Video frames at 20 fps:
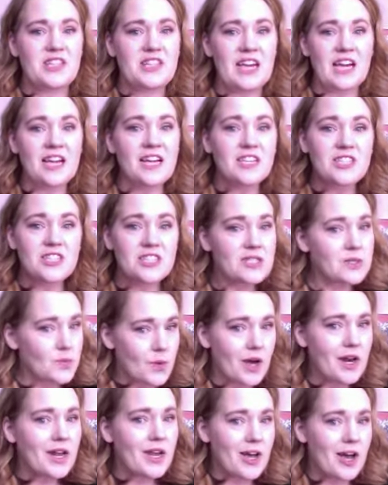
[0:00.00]
They just
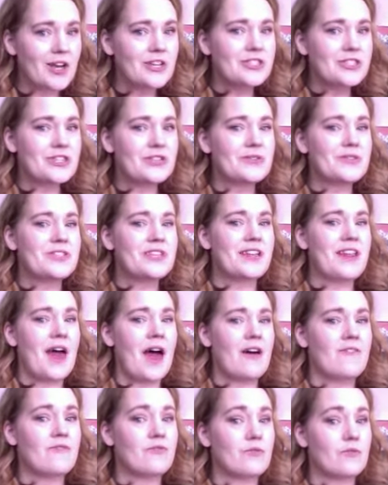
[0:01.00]
want to cause you to
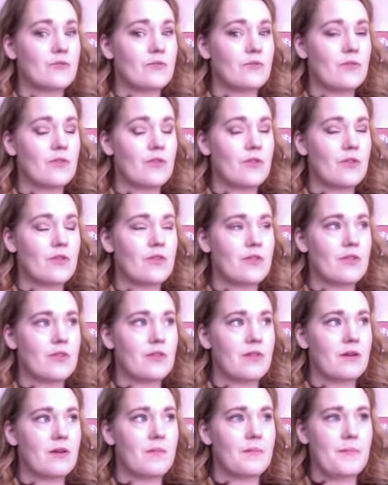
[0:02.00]
have
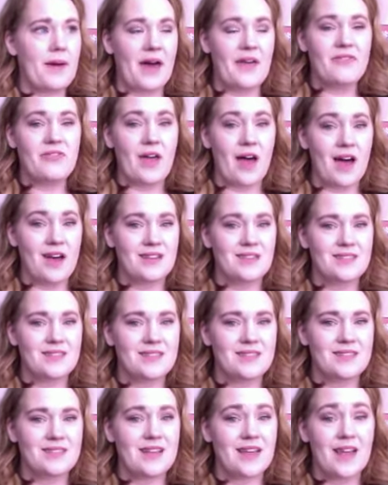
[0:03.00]
bad
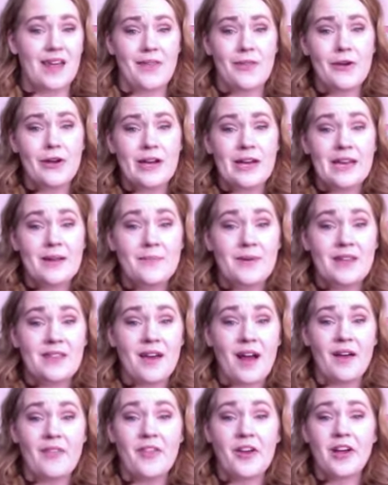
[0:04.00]
thoughts. They're going to be
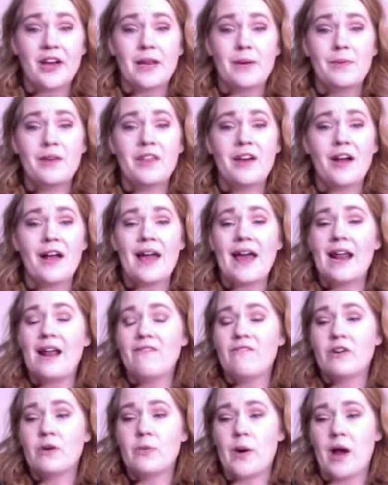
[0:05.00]
there. They're going to be there
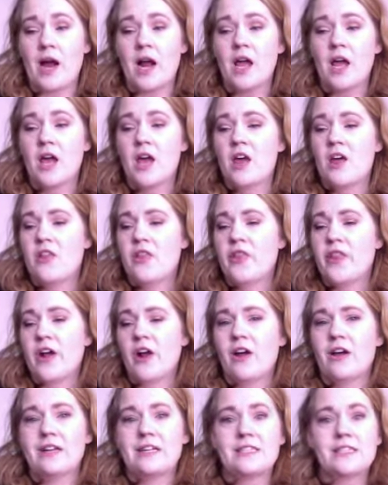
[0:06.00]
everywhere.
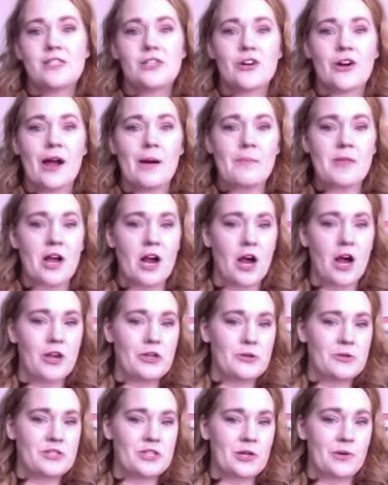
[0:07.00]
They're on Instagram. They're on
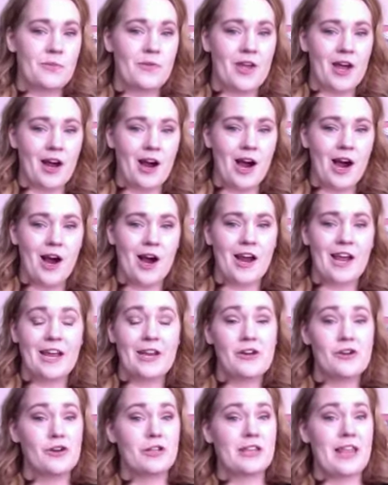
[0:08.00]
YouTube. They are
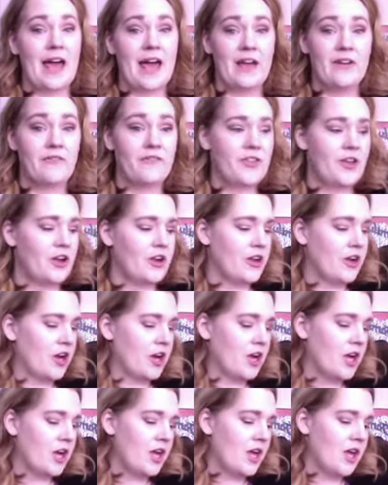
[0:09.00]
in your life. They're your